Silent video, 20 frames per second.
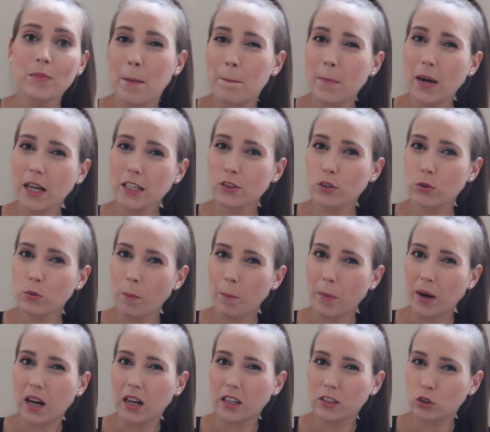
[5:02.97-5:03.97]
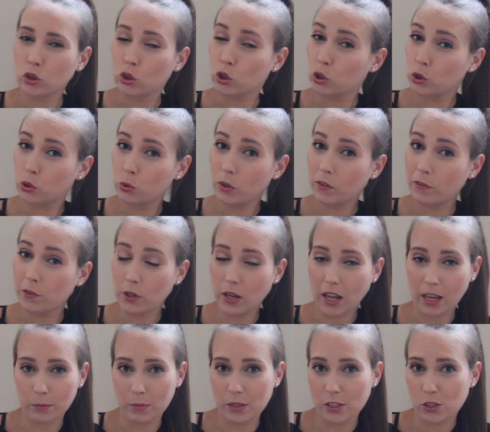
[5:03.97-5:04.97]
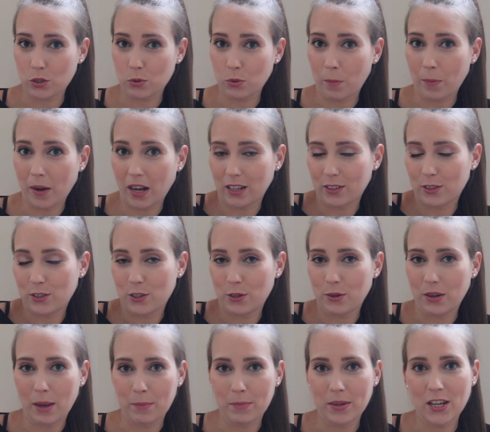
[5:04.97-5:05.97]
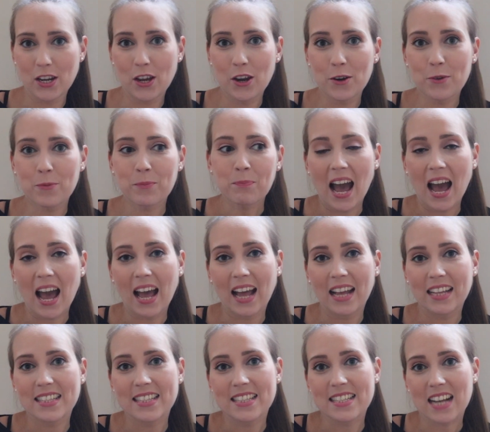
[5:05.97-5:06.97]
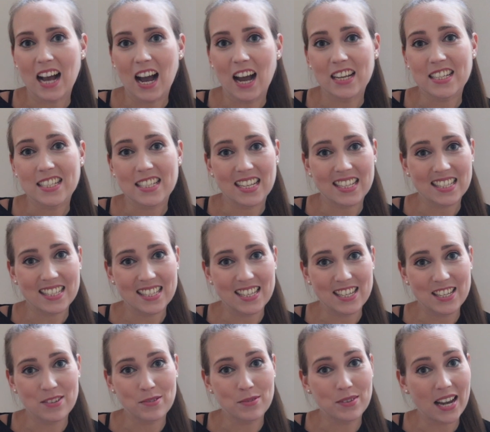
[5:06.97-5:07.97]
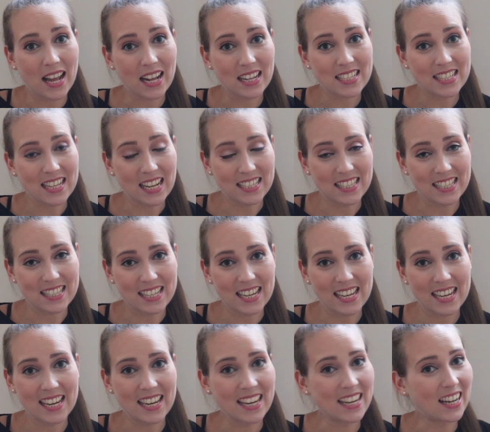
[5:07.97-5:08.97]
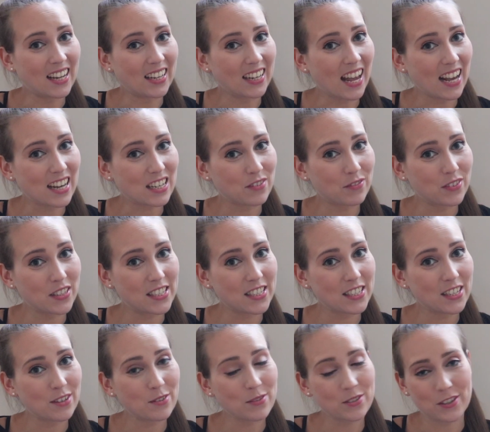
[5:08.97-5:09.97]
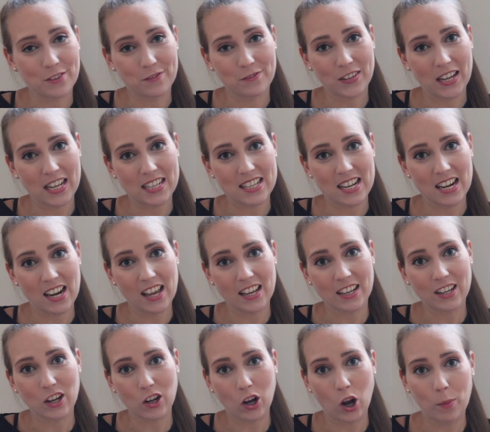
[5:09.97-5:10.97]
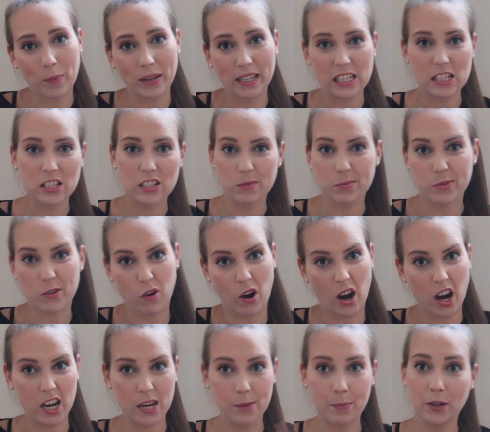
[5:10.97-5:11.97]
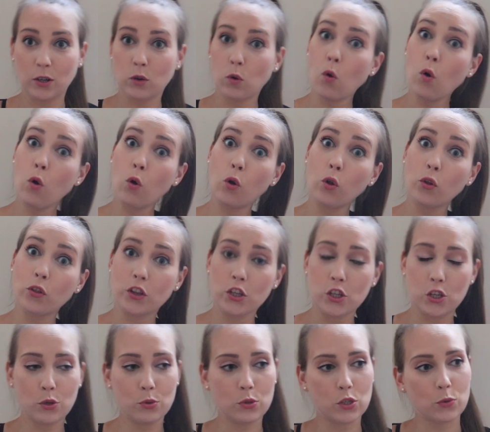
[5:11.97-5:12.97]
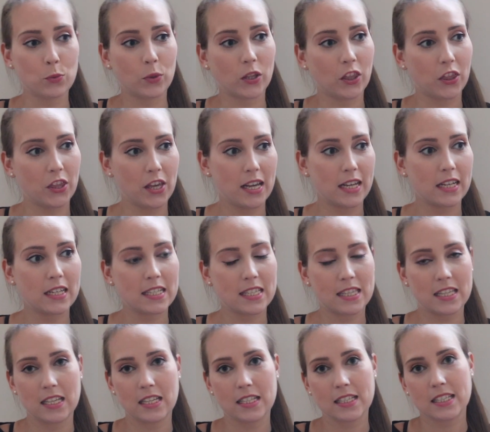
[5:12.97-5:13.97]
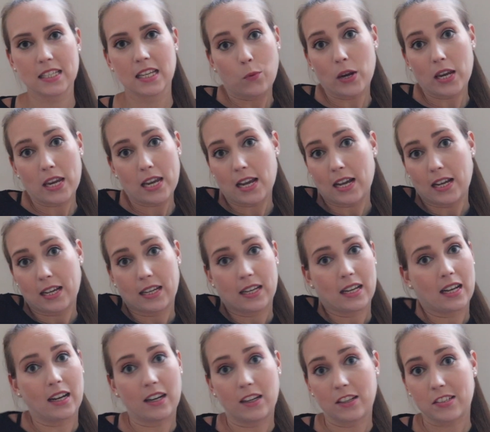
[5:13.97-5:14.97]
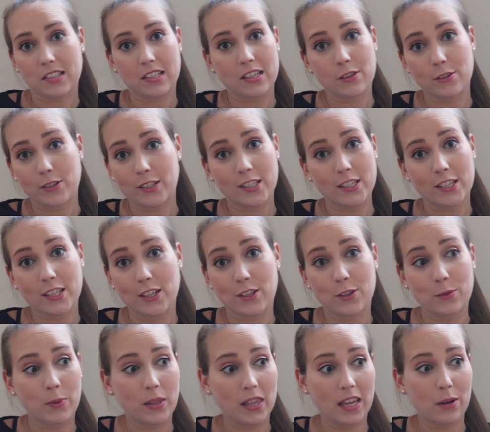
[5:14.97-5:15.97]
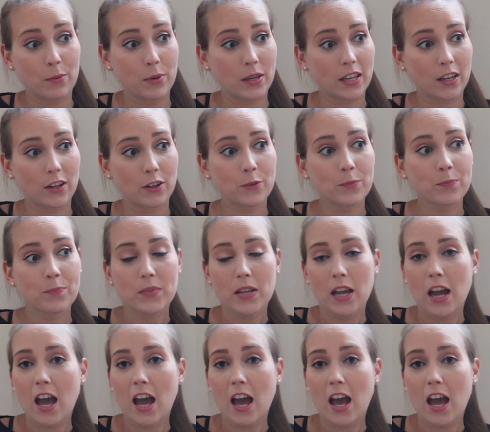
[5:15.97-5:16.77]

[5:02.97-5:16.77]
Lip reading: I might do a part 2. If you'd like me to do a part 2, let me know. And I shall see you next Saturday in our next video. Don't forget to like, comment and subscribe and all the usual things that we ask you to do, but there we go.